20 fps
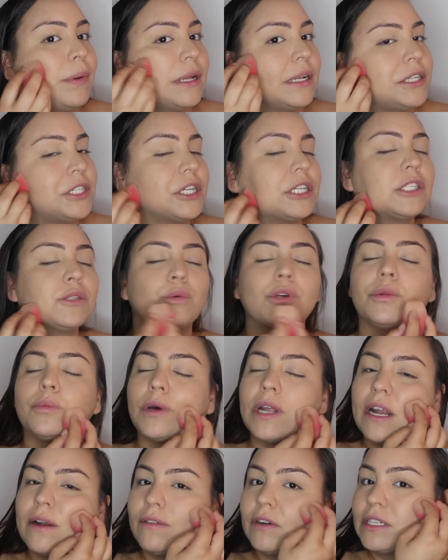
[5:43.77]
but just with
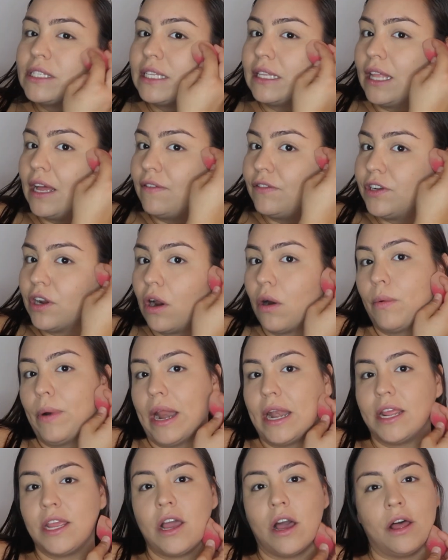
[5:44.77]
whatever's left
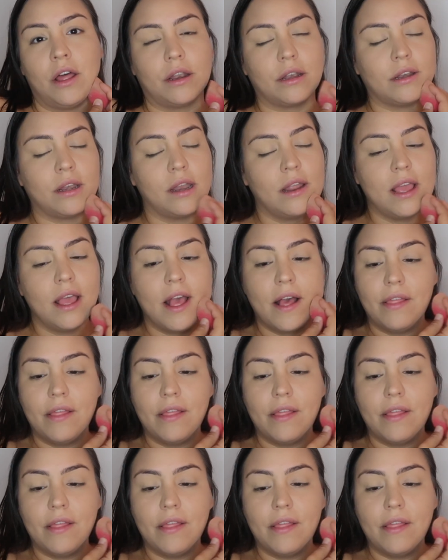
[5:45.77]
already on